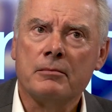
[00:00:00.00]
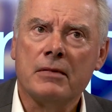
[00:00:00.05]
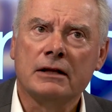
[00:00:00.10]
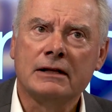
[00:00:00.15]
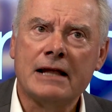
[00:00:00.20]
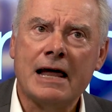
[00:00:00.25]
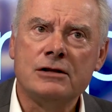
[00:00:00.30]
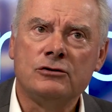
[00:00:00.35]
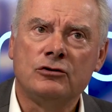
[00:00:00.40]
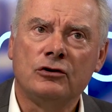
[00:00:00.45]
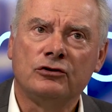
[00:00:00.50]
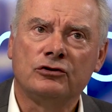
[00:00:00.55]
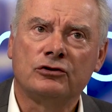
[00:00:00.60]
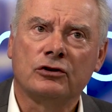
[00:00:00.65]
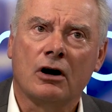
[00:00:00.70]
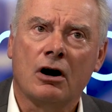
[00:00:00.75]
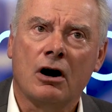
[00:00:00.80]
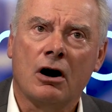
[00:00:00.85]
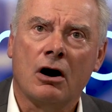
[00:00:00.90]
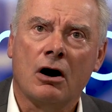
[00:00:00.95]
Lenders
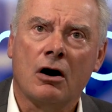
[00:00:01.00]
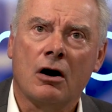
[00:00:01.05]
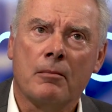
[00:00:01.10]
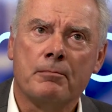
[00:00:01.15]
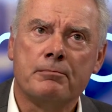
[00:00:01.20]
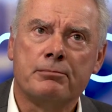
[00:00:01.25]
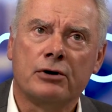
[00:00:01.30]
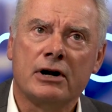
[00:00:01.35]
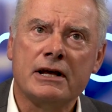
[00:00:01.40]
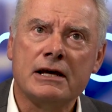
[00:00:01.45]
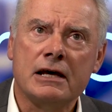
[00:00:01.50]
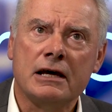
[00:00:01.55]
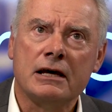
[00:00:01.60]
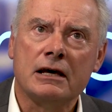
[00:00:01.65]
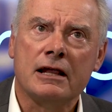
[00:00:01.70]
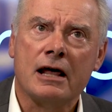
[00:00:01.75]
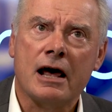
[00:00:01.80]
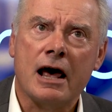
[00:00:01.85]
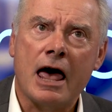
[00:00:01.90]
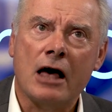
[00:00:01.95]
are
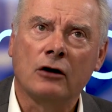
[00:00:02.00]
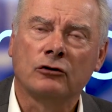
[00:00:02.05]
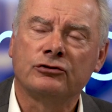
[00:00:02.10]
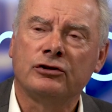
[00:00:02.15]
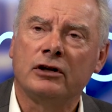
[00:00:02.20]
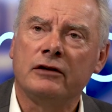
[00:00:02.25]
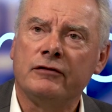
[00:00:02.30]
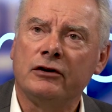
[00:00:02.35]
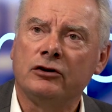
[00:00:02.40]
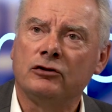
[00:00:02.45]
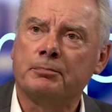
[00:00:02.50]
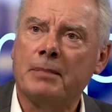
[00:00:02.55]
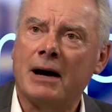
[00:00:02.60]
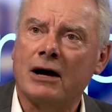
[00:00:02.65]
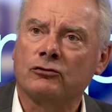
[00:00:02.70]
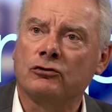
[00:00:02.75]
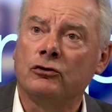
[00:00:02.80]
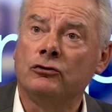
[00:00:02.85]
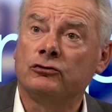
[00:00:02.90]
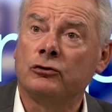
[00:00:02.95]
bringing their LTVs
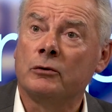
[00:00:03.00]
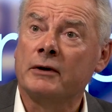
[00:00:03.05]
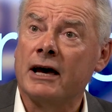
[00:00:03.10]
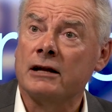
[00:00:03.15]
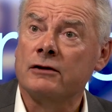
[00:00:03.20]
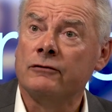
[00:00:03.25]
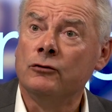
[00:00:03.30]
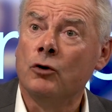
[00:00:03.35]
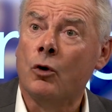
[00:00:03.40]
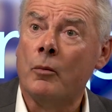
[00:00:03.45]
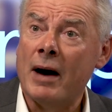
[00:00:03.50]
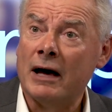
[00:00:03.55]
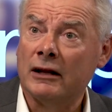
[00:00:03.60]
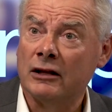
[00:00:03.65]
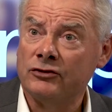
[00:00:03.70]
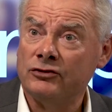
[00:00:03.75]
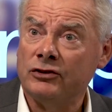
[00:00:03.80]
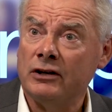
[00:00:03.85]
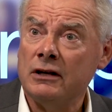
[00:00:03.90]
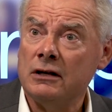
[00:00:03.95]
back to some kind of
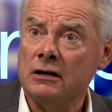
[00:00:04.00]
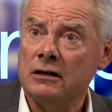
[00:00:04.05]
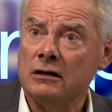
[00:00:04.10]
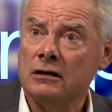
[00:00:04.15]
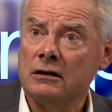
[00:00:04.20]
normality.